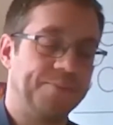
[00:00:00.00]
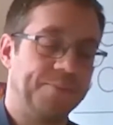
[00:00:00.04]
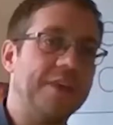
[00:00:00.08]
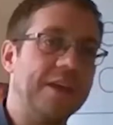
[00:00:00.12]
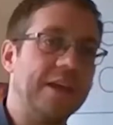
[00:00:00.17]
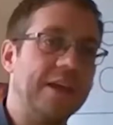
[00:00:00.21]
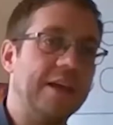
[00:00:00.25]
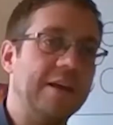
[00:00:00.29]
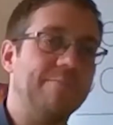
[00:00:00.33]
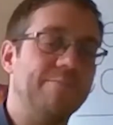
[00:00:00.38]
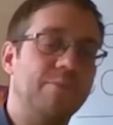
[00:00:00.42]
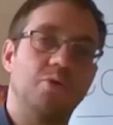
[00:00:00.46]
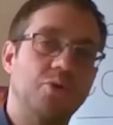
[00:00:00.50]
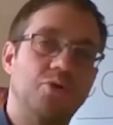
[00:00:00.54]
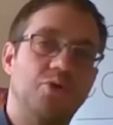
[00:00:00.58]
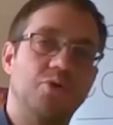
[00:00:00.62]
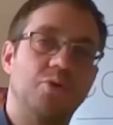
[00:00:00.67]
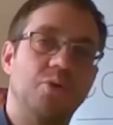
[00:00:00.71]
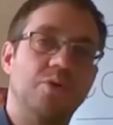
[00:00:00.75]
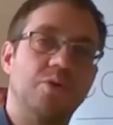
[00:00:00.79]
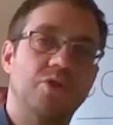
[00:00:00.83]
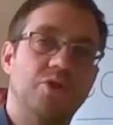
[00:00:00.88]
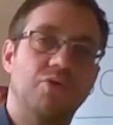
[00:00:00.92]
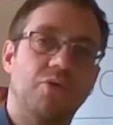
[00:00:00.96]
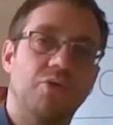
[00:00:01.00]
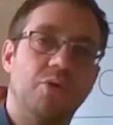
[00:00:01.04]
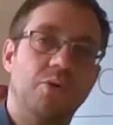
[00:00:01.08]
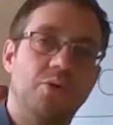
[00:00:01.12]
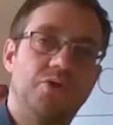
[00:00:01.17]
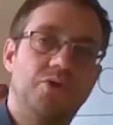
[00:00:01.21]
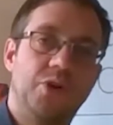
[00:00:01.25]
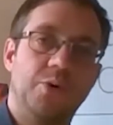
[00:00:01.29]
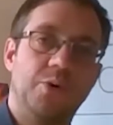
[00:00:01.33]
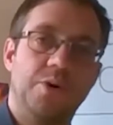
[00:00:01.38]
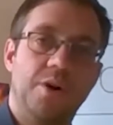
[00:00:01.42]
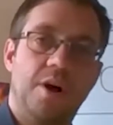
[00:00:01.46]
The modules are all
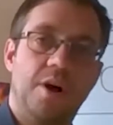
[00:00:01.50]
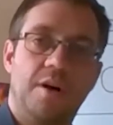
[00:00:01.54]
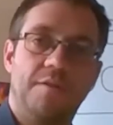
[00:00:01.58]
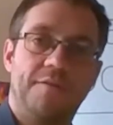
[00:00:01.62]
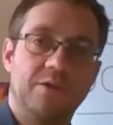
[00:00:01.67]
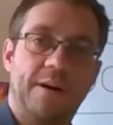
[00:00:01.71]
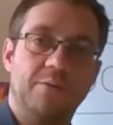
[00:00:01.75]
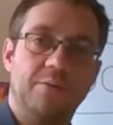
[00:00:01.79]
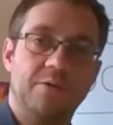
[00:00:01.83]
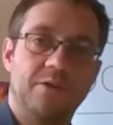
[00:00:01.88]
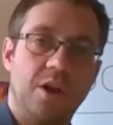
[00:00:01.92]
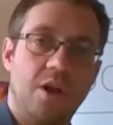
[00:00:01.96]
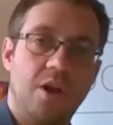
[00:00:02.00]
2.5 hours